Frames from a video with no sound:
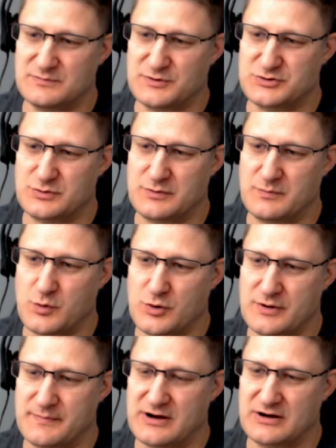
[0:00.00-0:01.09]
British would board
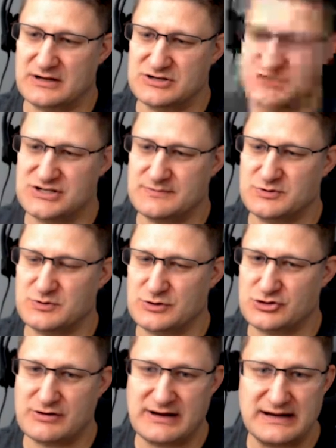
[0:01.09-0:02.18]
American ships who were
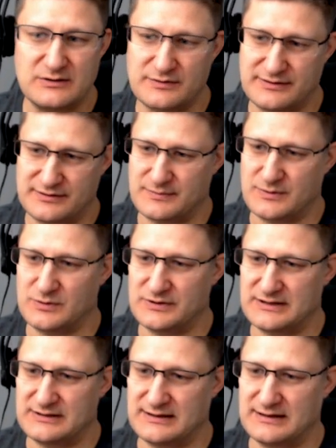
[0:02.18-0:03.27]
trading with
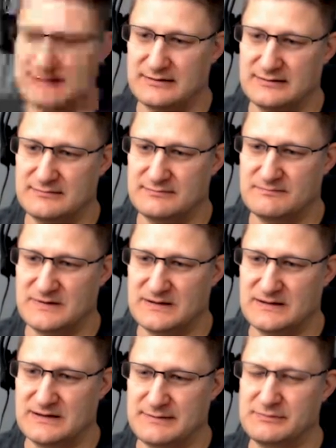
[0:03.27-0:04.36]
Napoleon and
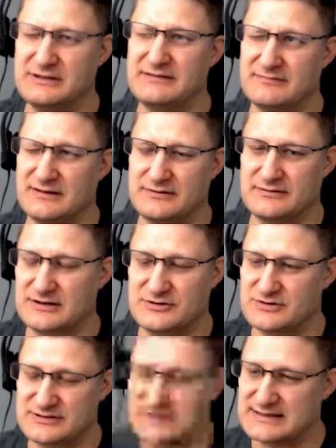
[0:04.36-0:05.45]
I believe other
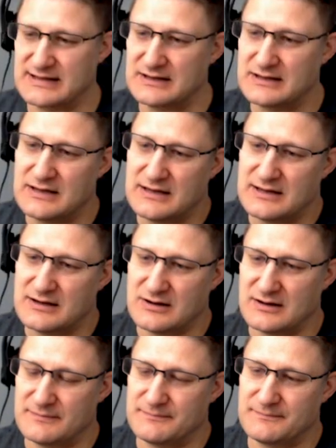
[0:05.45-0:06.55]
countries like that,
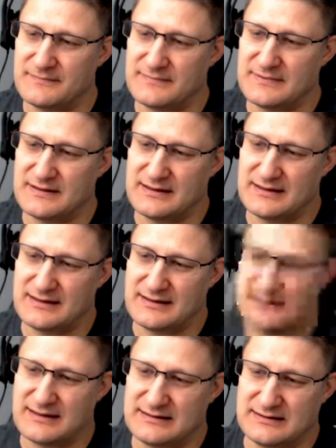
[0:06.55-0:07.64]

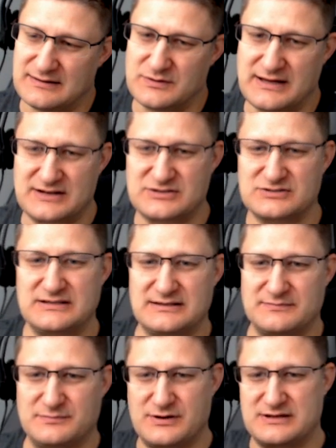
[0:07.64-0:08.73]
and they would actually
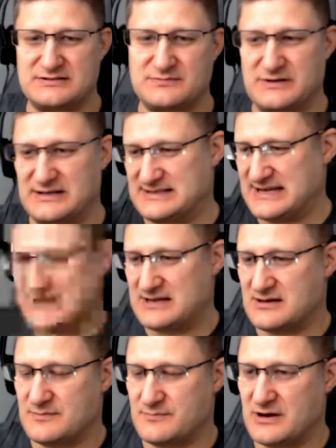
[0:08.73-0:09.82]
impress, meaning take
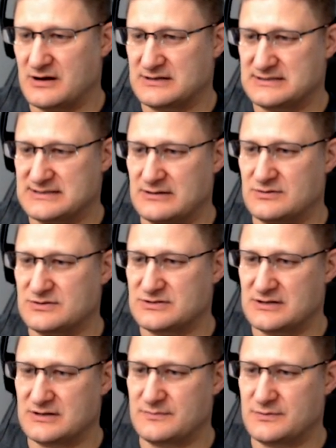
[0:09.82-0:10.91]
American sailors
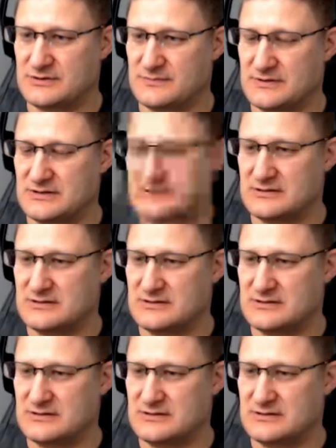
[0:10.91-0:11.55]
and put them on the